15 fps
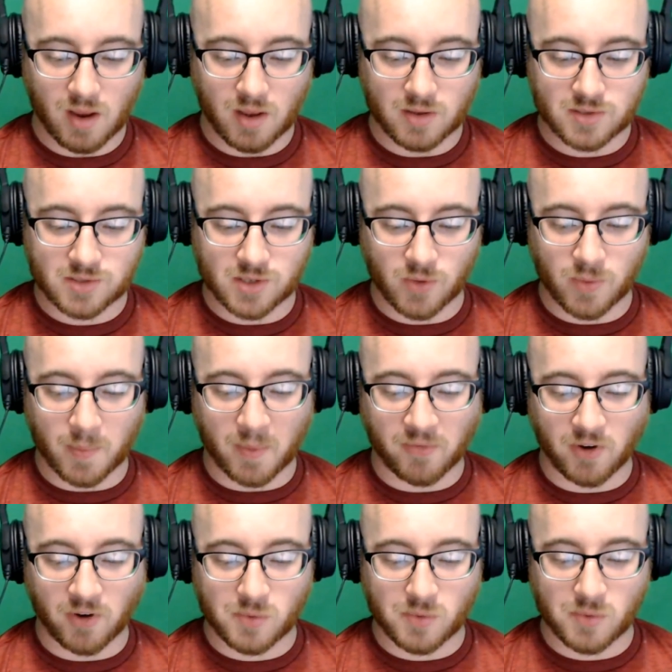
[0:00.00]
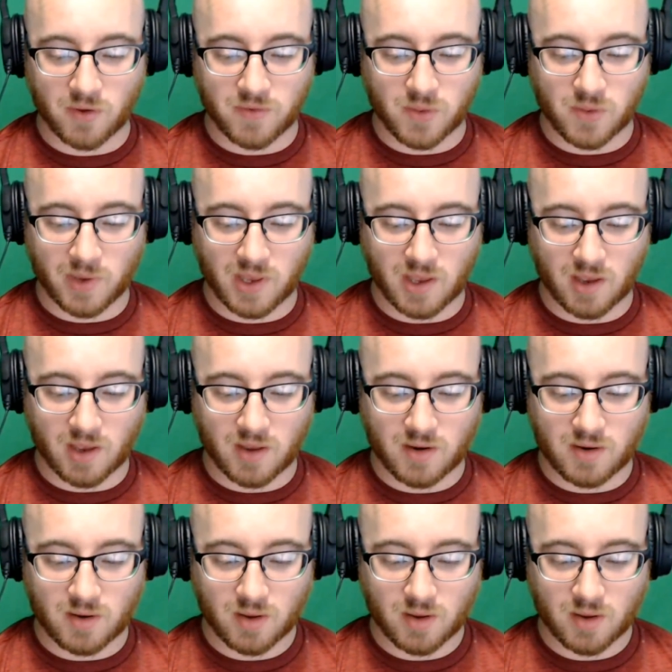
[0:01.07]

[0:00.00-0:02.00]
So when my friend was here over the weekend,